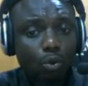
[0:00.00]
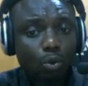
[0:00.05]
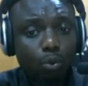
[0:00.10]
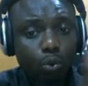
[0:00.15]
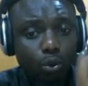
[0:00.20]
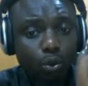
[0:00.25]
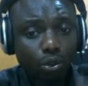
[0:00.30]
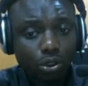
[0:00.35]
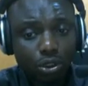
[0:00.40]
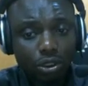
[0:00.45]

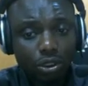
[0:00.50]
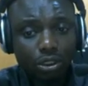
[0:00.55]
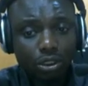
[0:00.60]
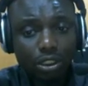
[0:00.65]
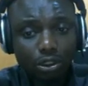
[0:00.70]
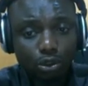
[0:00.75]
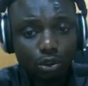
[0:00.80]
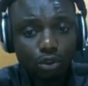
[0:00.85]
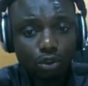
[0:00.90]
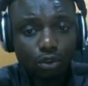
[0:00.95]
with the
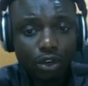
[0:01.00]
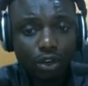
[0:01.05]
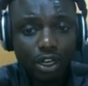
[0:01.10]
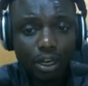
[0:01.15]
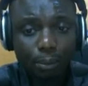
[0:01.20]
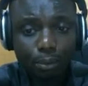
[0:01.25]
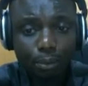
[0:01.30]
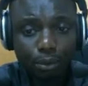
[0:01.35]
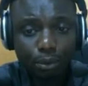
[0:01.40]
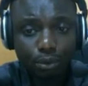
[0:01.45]
two
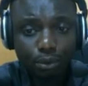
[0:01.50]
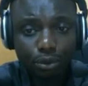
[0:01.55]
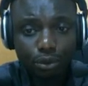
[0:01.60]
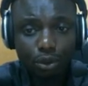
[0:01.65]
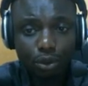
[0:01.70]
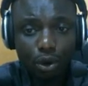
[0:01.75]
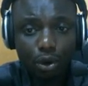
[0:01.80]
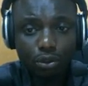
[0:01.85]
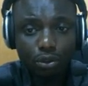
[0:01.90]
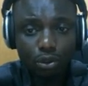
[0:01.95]
variables
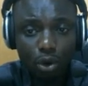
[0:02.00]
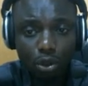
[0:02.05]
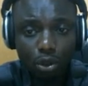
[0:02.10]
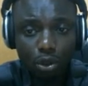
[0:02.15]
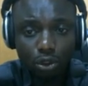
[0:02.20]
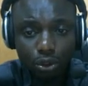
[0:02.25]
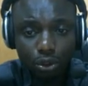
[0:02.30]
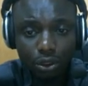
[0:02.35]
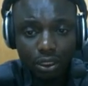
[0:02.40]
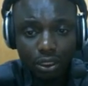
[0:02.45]
called
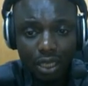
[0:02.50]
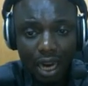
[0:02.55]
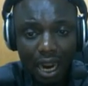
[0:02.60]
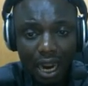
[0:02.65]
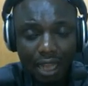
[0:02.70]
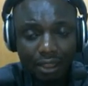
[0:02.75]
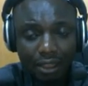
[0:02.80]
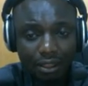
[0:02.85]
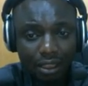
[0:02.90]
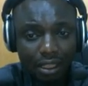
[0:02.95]
country
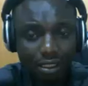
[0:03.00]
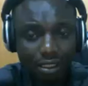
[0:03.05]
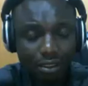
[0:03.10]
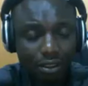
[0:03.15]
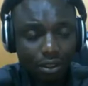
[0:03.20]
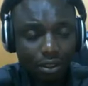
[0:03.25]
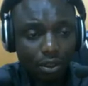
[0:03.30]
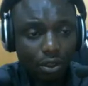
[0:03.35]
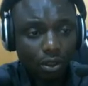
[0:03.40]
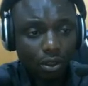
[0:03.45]
and debt.
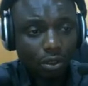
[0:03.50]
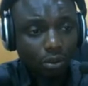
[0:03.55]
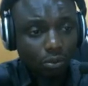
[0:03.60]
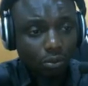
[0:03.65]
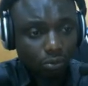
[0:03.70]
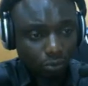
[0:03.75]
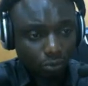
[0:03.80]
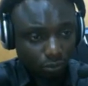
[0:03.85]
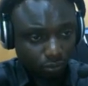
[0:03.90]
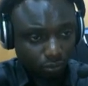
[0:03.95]

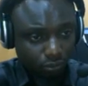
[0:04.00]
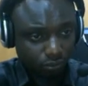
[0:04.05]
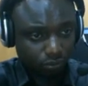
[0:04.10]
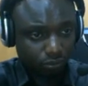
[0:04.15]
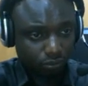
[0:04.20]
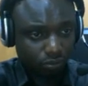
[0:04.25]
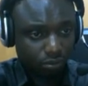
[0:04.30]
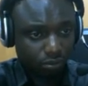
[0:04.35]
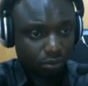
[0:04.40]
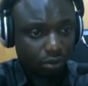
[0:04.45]

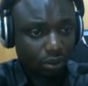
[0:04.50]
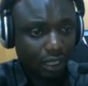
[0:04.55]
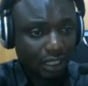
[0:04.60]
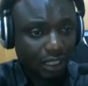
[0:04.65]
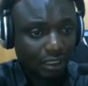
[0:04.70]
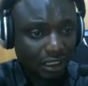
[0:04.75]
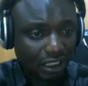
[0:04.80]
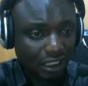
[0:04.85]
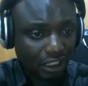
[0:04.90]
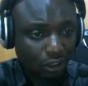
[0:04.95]
You can
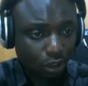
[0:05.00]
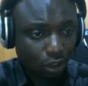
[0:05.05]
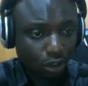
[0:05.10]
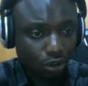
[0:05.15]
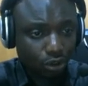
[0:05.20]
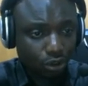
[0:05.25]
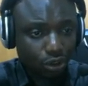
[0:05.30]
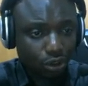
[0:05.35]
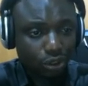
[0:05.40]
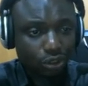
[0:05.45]
see the
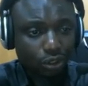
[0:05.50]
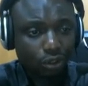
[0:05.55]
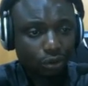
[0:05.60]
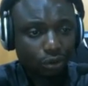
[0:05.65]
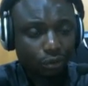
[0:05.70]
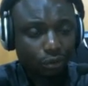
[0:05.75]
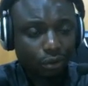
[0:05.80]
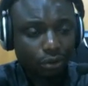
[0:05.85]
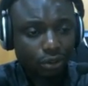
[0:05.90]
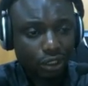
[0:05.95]
countries on the
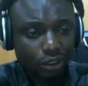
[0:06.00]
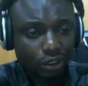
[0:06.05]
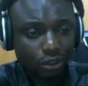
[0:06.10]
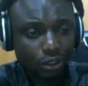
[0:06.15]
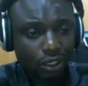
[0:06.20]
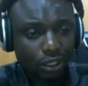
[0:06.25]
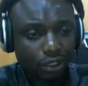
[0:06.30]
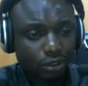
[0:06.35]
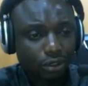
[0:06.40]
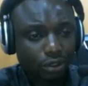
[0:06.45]
row section,
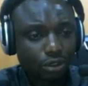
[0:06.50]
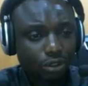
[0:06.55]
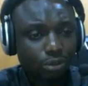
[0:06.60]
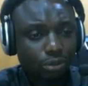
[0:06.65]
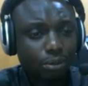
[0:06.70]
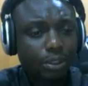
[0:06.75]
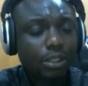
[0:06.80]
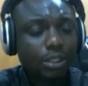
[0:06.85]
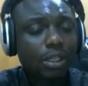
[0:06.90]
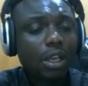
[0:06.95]
excuse
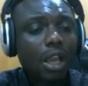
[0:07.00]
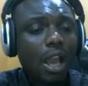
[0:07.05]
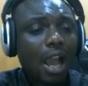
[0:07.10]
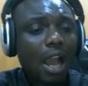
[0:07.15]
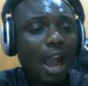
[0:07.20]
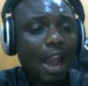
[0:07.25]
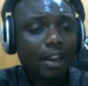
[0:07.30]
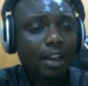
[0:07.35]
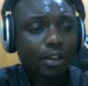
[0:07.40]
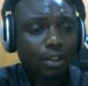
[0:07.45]
me,
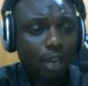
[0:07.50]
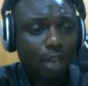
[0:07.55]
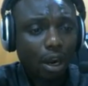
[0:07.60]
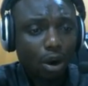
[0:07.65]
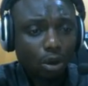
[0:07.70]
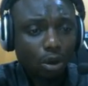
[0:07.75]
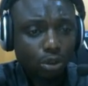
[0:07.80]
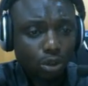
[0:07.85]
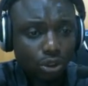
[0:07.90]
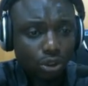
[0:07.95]
and you can
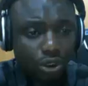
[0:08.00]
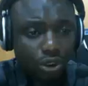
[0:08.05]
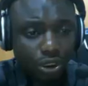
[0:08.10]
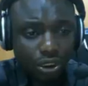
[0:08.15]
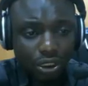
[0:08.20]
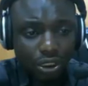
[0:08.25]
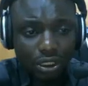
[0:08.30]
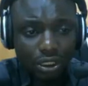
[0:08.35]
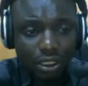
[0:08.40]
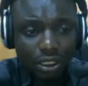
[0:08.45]
also
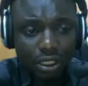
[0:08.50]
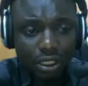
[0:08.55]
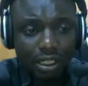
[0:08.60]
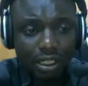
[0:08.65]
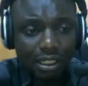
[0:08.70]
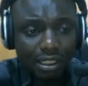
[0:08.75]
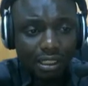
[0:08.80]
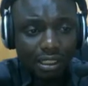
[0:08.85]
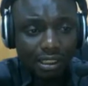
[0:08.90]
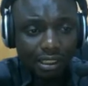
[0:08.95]
see
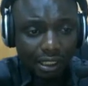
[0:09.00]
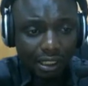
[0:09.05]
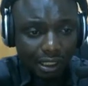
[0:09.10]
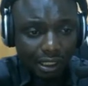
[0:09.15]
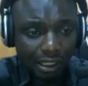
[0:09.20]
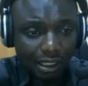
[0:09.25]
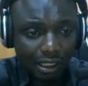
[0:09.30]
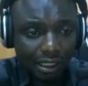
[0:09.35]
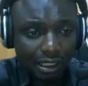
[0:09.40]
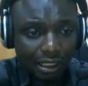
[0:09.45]

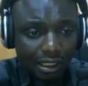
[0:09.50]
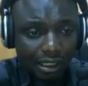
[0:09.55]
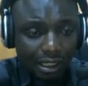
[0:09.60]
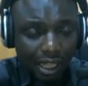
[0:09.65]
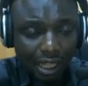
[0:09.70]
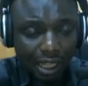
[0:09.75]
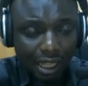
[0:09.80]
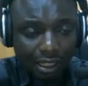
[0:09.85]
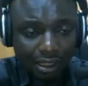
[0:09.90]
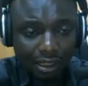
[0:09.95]
the
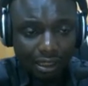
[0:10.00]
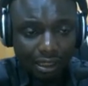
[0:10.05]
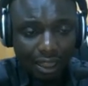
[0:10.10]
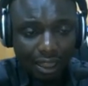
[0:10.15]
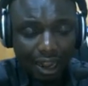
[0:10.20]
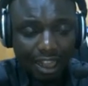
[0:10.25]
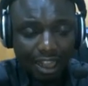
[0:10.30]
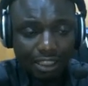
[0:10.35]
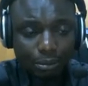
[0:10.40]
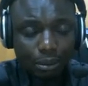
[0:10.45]
debt that
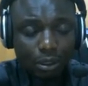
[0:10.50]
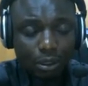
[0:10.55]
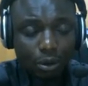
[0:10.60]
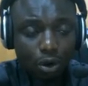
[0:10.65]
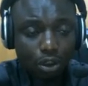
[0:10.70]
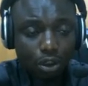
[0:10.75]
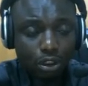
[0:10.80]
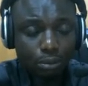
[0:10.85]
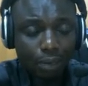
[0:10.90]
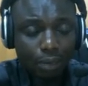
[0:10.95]
has been
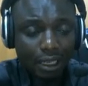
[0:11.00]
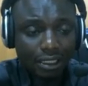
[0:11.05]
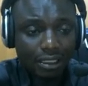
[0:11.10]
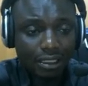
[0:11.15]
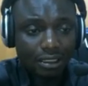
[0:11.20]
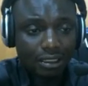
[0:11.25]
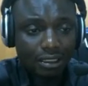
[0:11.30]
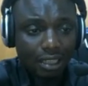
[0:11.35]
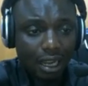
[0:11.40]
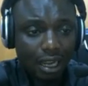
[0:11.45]
caused by
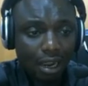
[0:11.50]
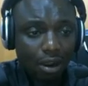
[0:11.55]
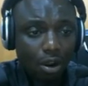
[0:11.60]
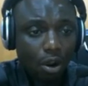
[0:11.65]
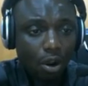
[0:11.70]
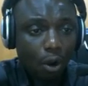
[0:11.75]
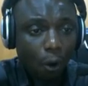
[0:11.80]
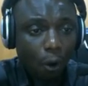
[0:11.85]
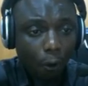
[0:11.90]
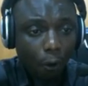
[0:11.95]
this car
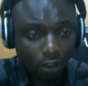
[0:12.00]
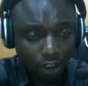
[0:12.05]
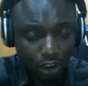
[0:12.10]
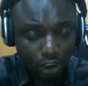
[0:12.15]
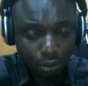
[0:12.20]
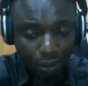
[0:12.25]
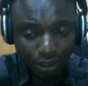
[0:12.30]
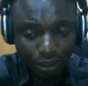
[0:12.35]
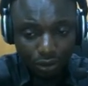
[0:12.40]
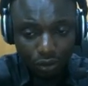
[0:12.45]
on this
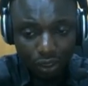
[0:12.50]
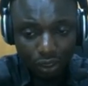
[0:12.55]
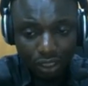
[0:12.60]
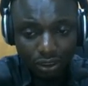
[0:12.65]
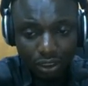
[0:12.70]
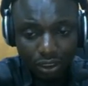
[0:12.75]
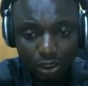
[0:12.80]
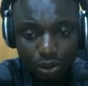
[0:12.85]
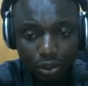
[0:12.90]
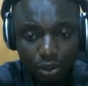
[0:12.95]
particular
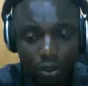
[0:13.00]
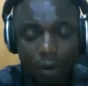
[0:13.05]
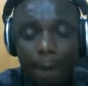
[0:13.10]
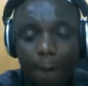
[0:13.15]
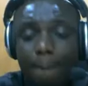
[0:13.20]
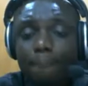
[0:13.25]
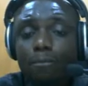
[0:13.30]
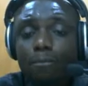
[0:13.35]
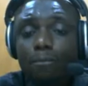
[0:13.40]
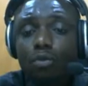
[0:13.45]
section.
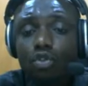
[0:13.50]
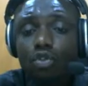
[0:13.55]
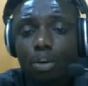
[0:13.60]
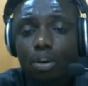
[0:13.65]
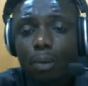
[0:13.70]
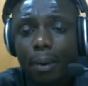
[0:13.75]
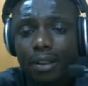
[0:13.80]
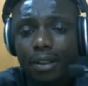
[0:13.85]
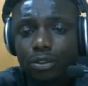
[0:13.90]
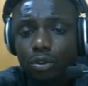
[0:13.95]
So the
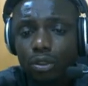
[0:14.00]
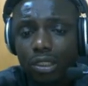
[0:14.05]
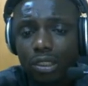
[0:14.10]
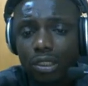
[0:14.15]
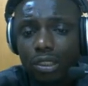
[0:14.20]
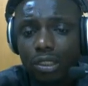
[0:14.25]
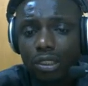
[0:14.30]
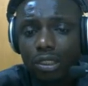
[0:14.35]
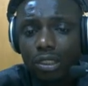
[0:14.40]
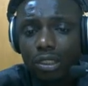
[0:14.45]
moment you
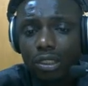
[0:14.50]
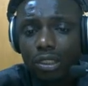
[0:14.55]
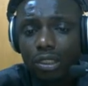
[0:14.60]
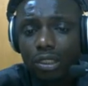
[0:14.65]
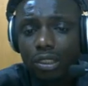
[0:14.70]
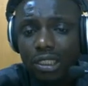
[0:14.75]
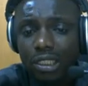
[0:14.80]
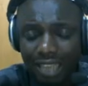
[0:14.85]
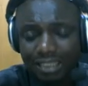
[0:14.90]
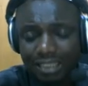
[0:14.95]
click,
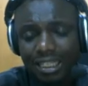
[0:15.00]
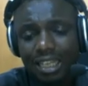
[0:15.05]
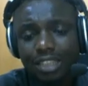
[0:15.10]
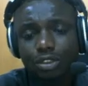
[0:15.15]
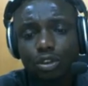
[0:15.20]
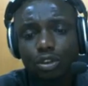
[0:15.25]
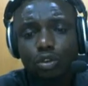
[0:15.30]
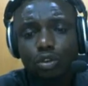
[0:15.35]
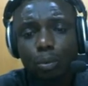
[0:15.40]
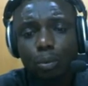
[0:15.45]
Excel is
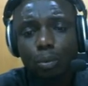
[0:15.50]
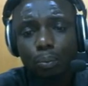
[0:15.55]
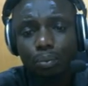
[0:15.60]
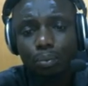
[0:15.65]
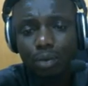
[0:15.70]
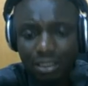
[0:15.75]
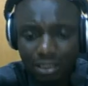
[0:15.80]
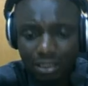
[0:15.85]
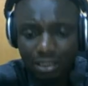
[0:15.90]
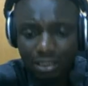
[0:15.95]
going to
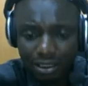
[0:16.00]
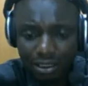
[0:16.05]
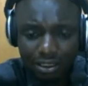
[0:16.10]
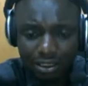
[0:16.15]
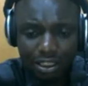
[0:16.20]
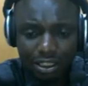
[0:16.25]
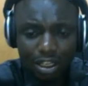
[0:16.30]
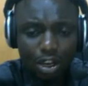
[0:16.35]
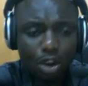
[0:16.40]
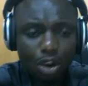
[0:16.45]
place it
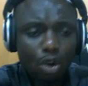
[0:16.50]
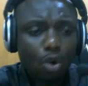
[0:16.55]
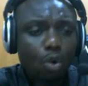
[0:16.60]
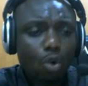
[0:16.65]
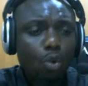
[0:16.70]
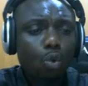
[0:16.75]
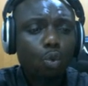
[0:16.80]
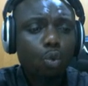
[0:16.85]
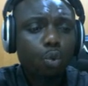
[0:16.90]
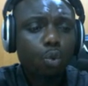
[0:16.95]

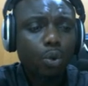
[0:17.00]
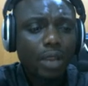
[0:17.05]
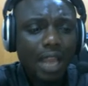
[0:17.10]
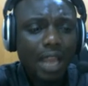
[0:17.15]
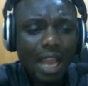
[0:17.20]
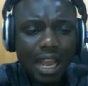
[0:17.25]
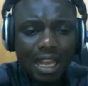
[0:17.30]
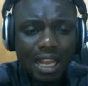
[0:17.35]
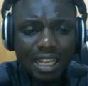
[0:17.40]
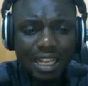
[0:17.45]

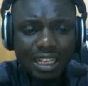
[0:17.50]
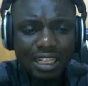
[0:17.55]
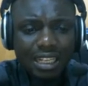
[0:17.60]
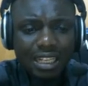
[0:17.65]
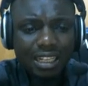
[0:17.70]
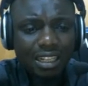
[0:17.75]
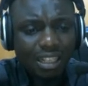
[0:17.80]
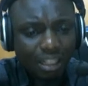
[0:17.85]
where it